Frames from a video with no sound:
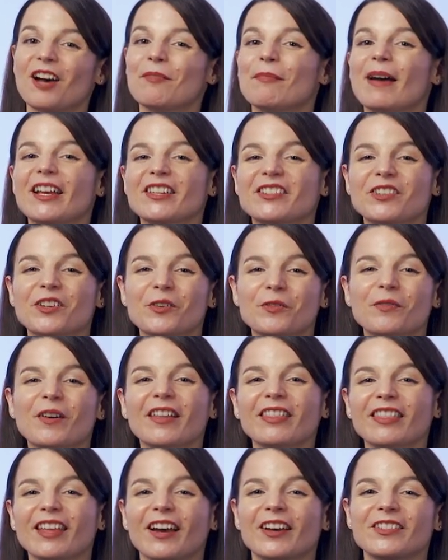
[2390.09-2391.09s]
master
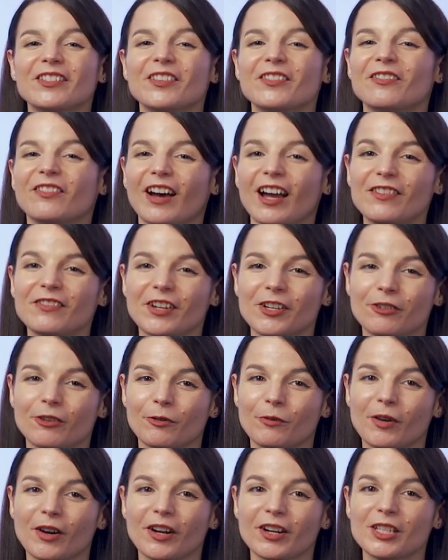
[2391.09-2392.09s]
one thousand five
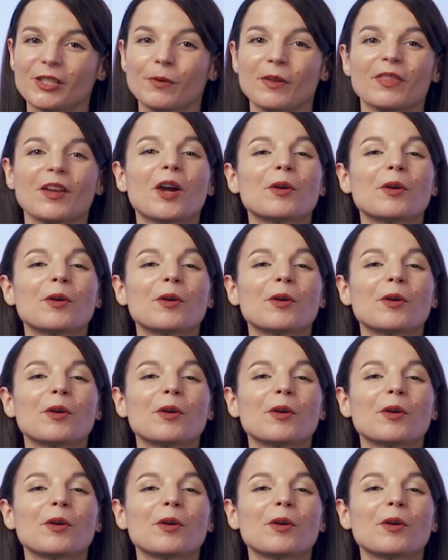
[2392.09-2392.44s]
hundred words with